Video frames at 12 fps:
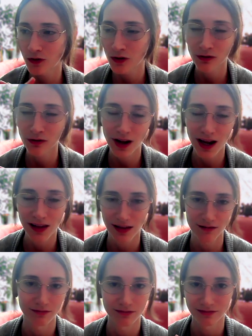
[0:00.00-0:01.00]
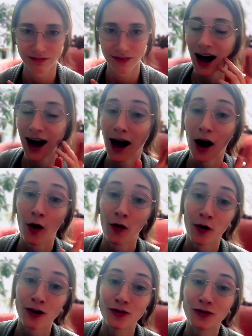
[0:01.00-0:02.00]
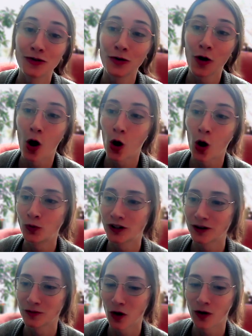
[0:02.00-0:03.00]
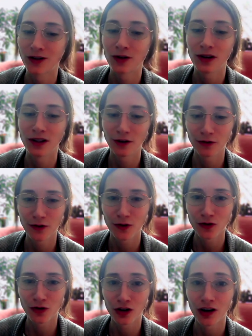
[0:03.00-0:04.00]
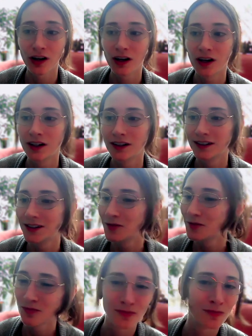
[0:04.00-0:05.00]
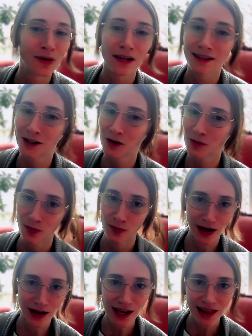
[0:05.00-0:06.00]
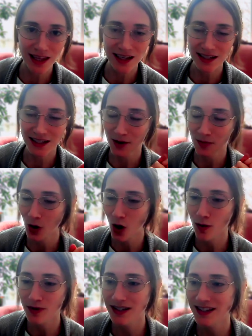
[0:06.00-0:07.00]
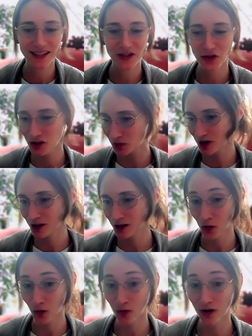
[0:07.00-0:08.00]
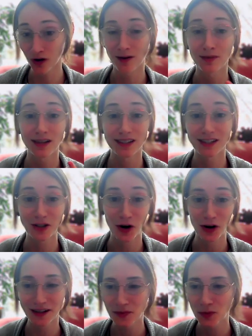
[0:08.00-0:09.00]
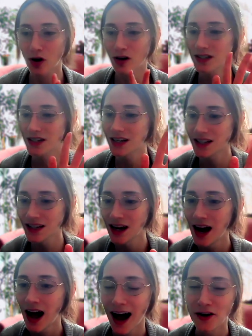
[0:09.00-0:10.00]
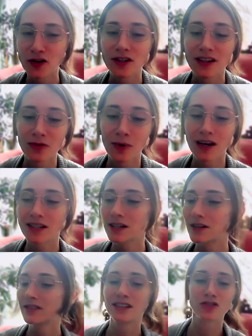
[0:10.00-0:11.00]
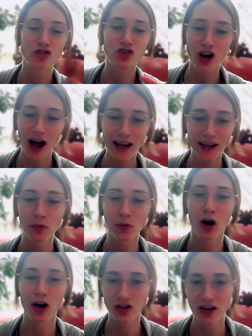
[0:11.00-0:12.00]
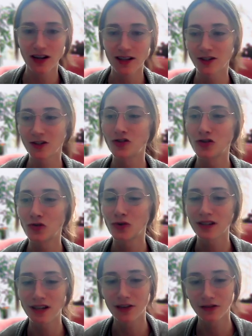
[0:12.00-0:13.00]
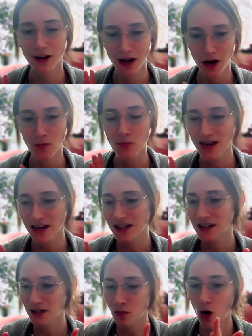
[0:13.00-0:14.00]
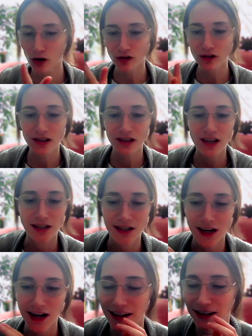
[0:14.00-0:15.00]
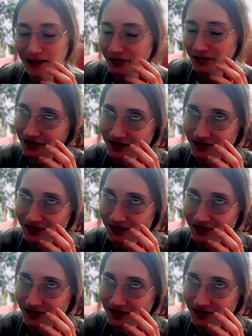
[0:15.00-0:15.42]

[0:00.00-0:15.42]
don't like them? Although I do hope that I'm going to in the future be a little bit better at this, I promise. It's just me alone and I'm like starting this process. I just give myself these giant projects to do instead of making smaller things that I can.